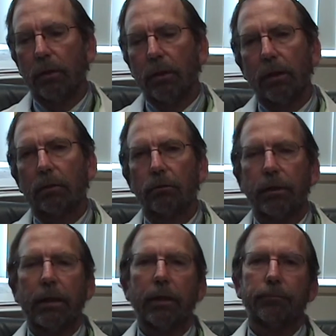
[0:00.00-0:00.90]

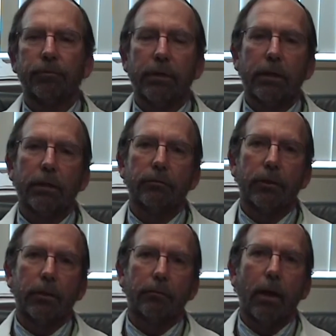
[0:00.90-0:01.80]
including hips, knees,
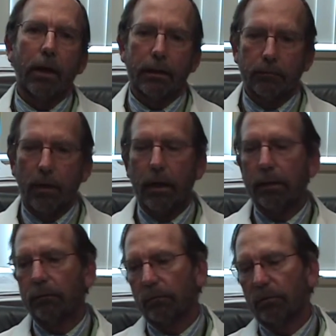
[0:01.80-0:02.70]
and in
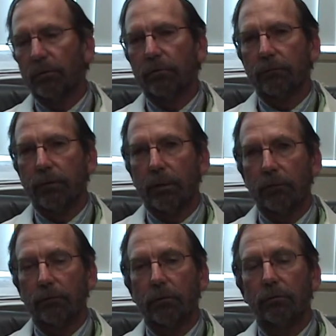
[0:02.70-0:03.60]
my specific
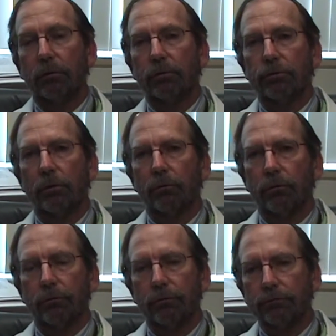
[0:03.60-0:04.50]
instance is shoulders.